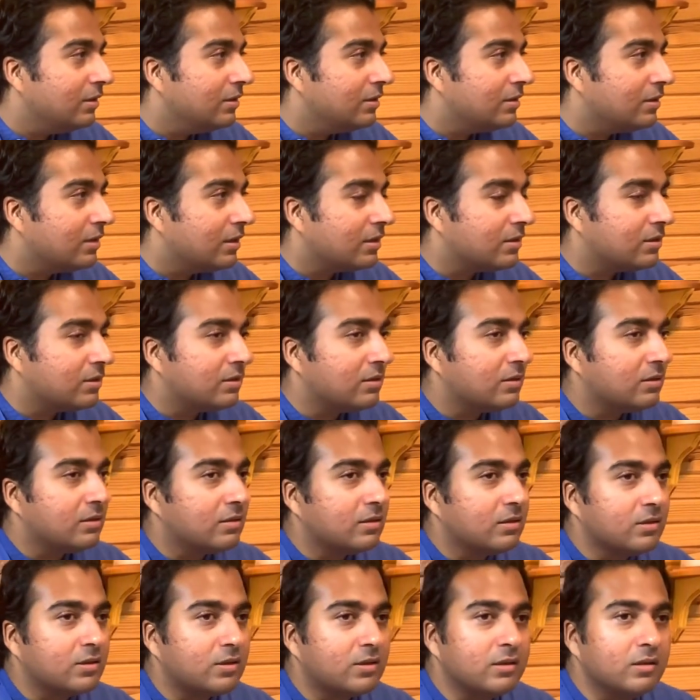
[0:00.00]
he
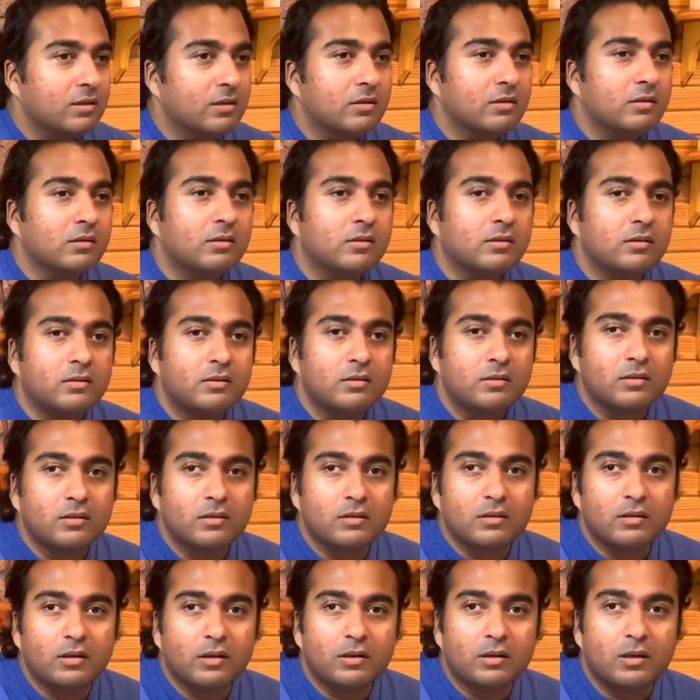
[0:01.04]
says this in
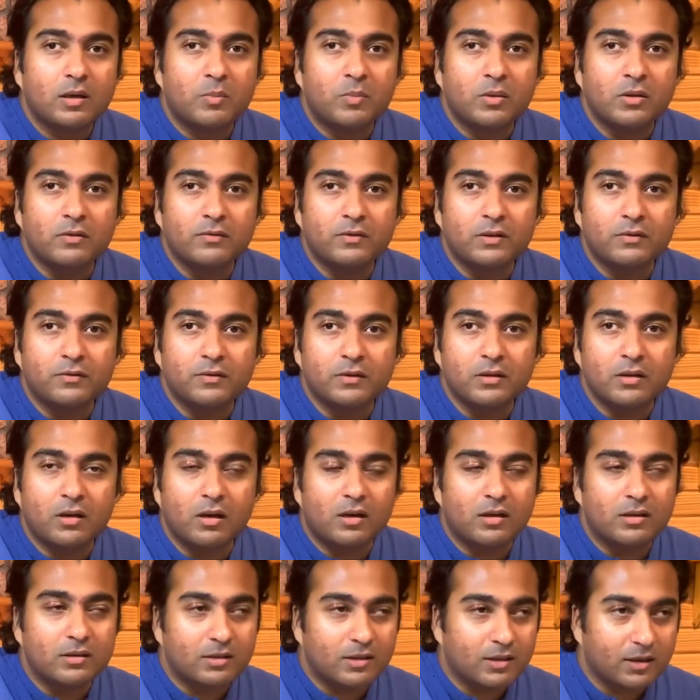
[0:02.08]
a couple of different
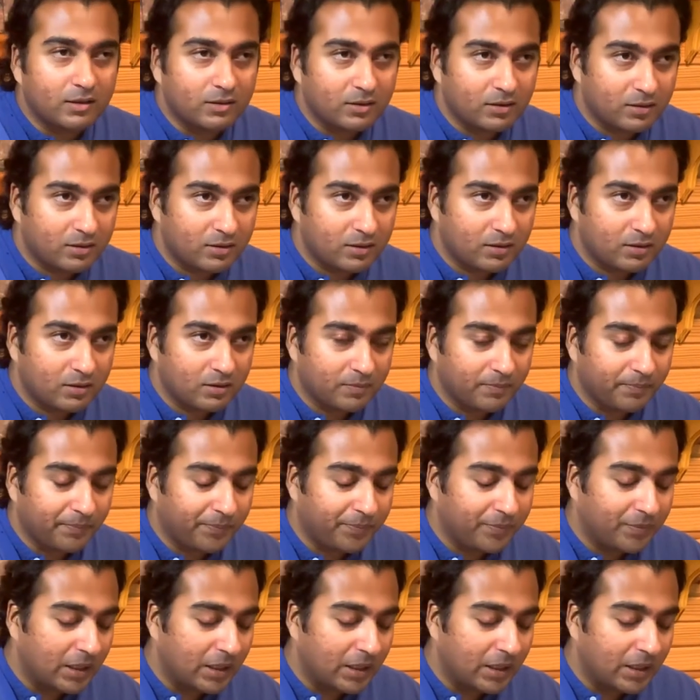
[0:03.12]
contexts.